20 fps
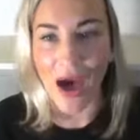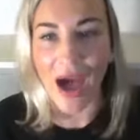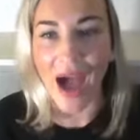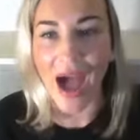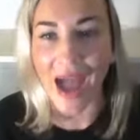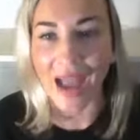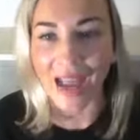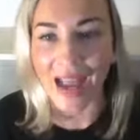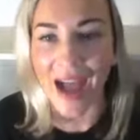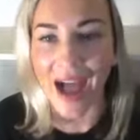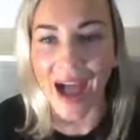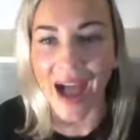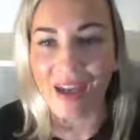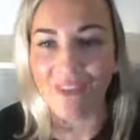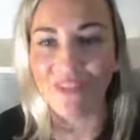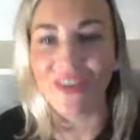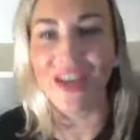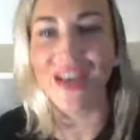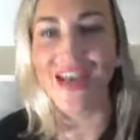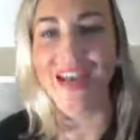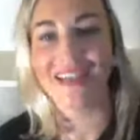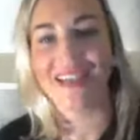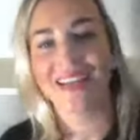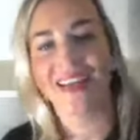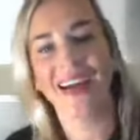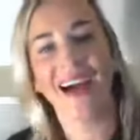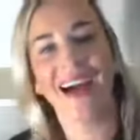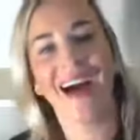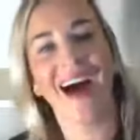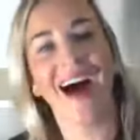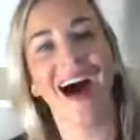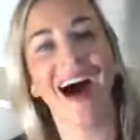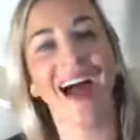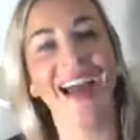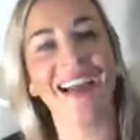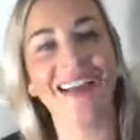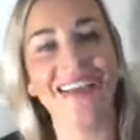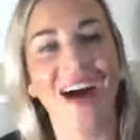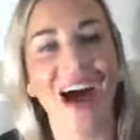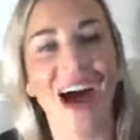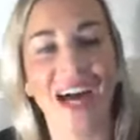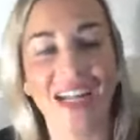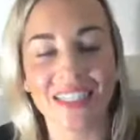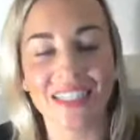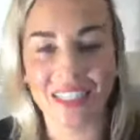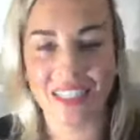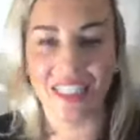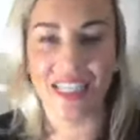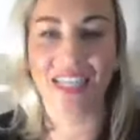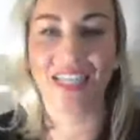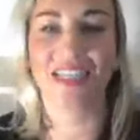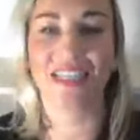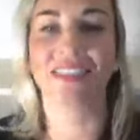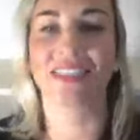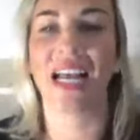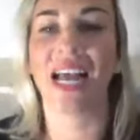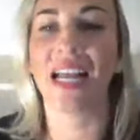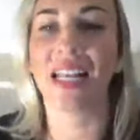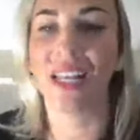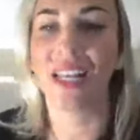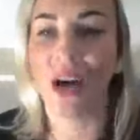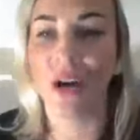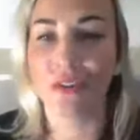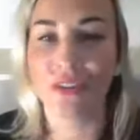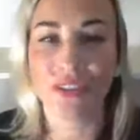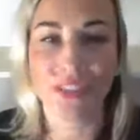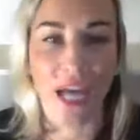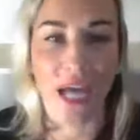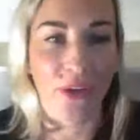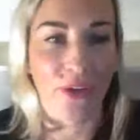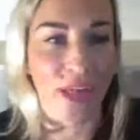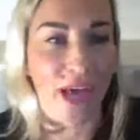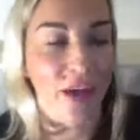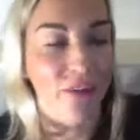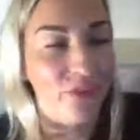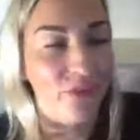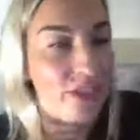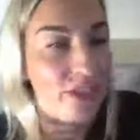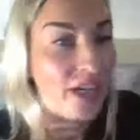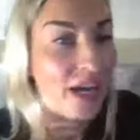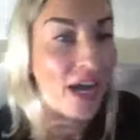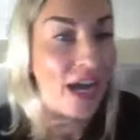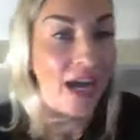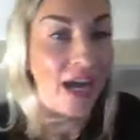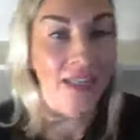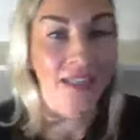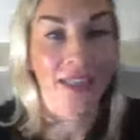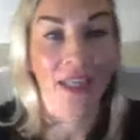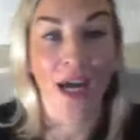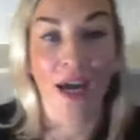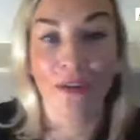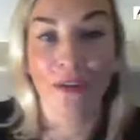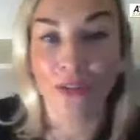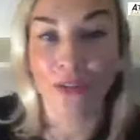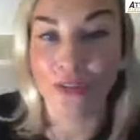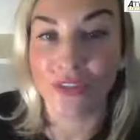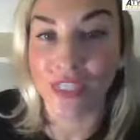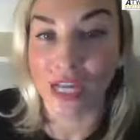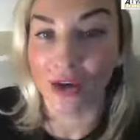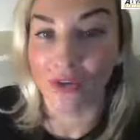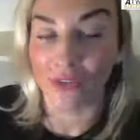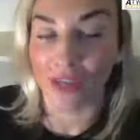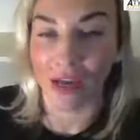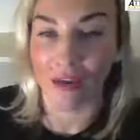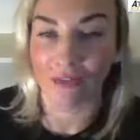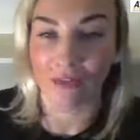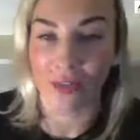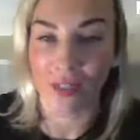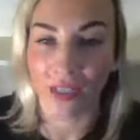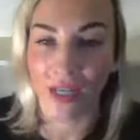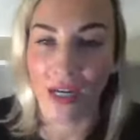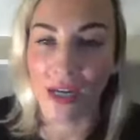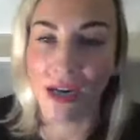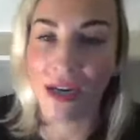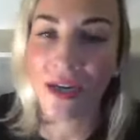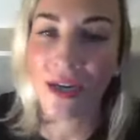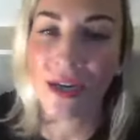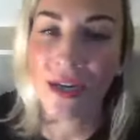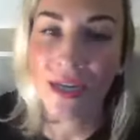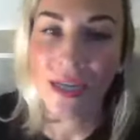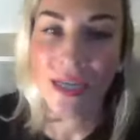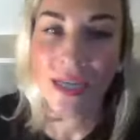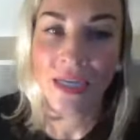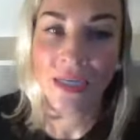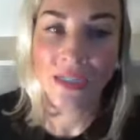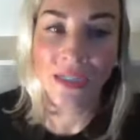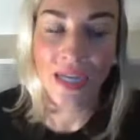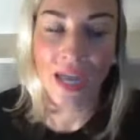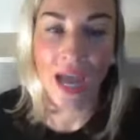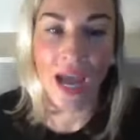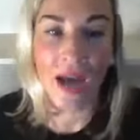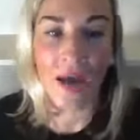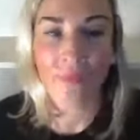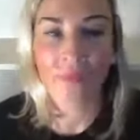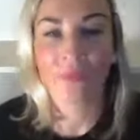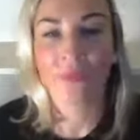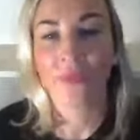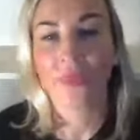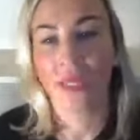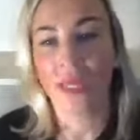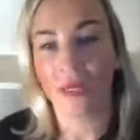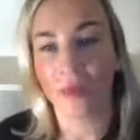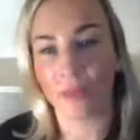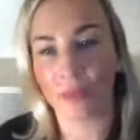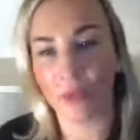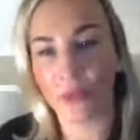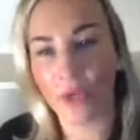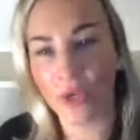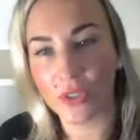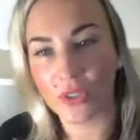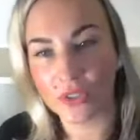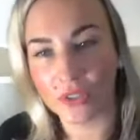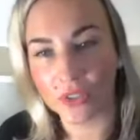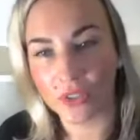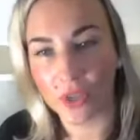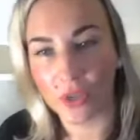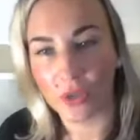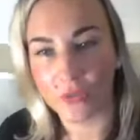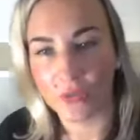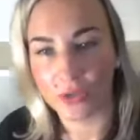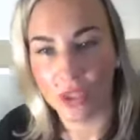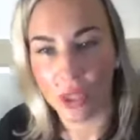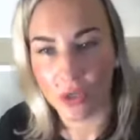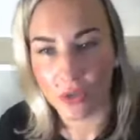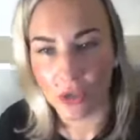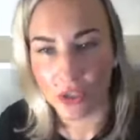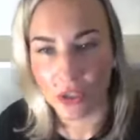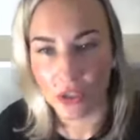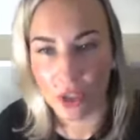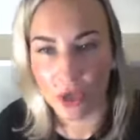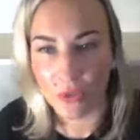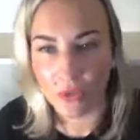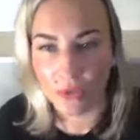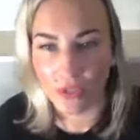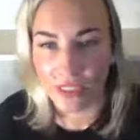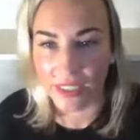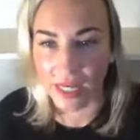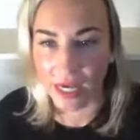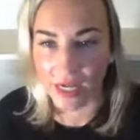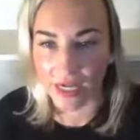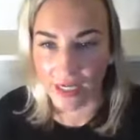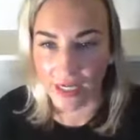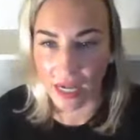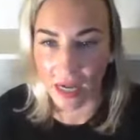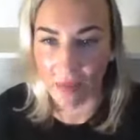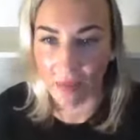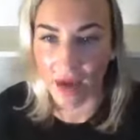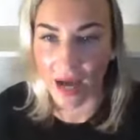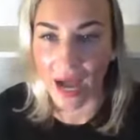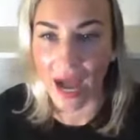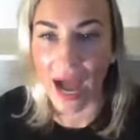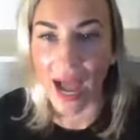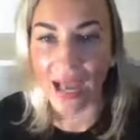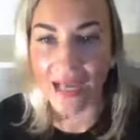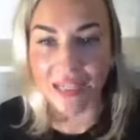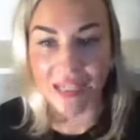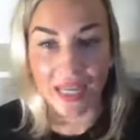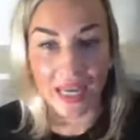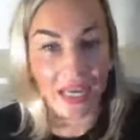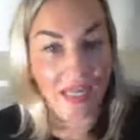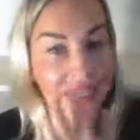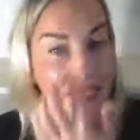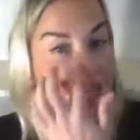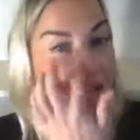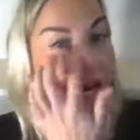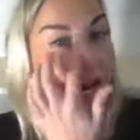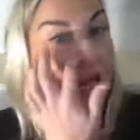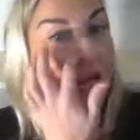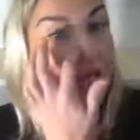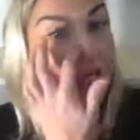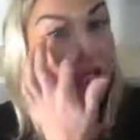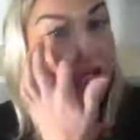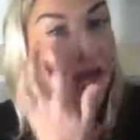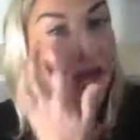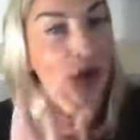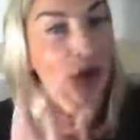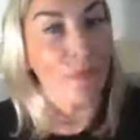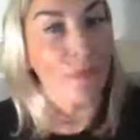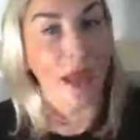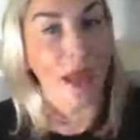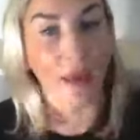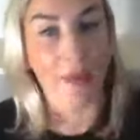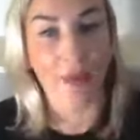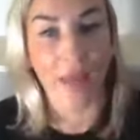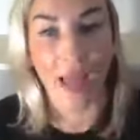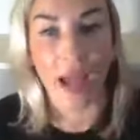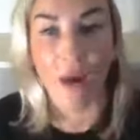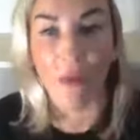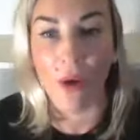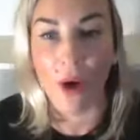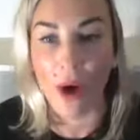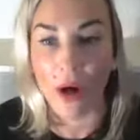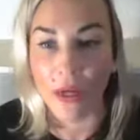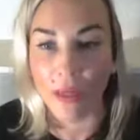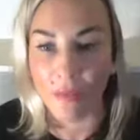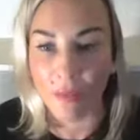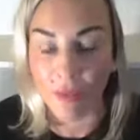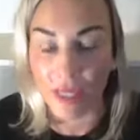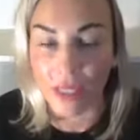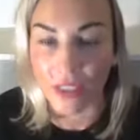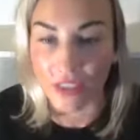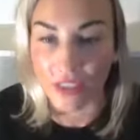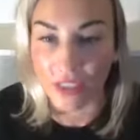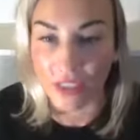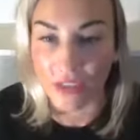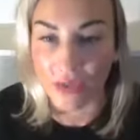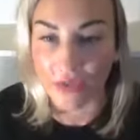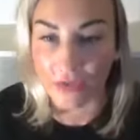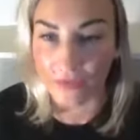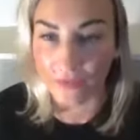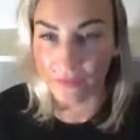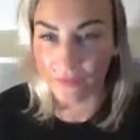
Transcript: Hi, Ivan. Hi, Constance. Hello, South Africa. I love you, South Africa. Yeah. Rostondo Shondi Araba. Hi, Kenya. Hello, baby. How are you? Bless you.